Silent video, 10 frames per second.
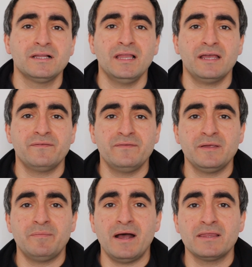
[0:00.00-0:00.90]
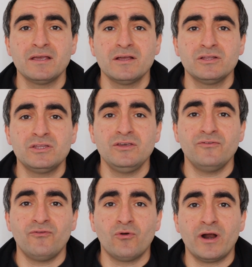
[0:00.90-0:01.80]
like ThinkPad T
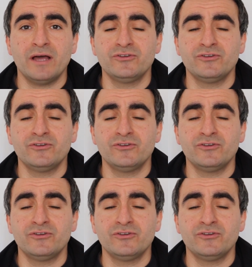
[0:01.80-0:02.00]
four